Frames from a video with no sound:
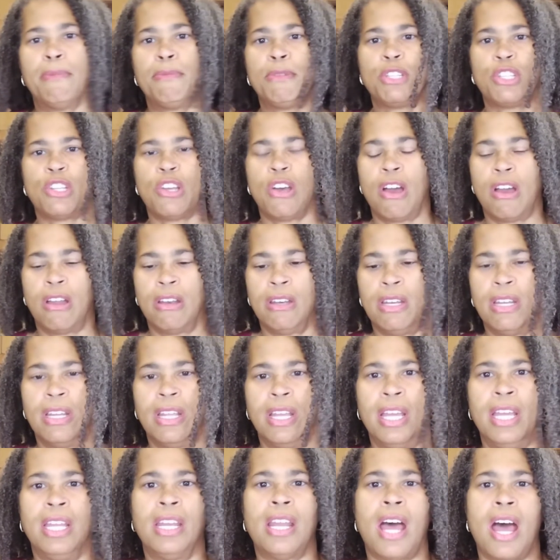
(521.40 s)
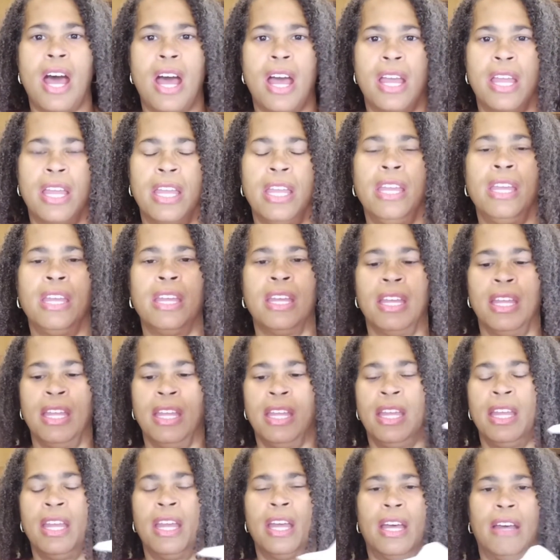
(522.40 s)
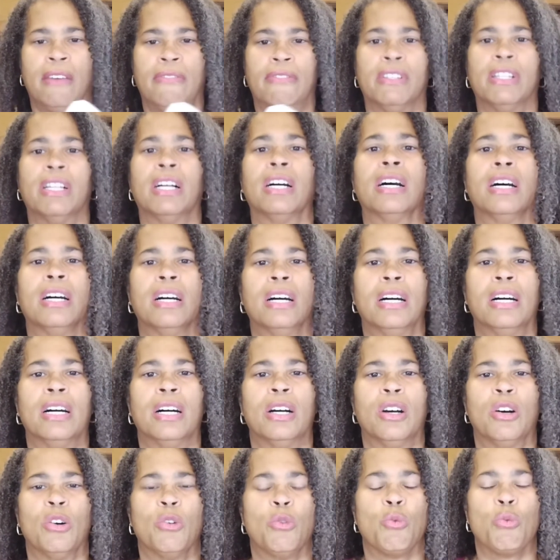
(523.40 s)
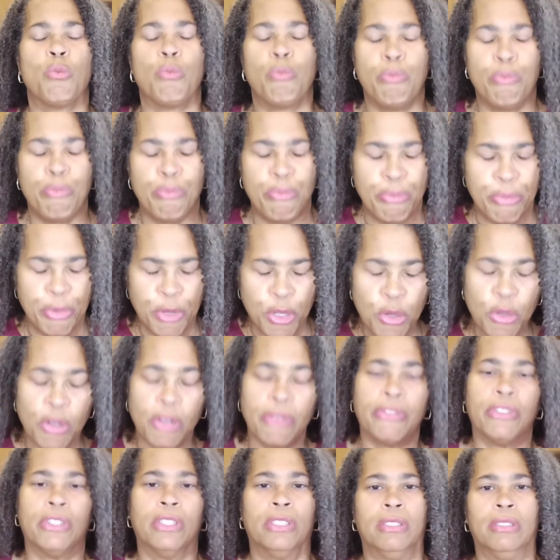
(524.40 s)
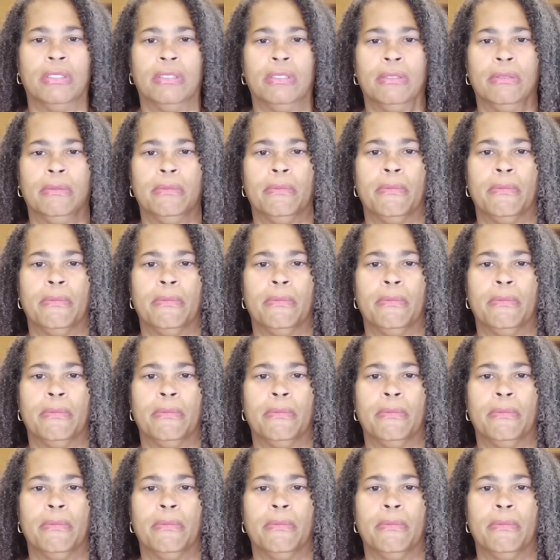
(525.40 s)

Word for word: Amazon and I have a beautiful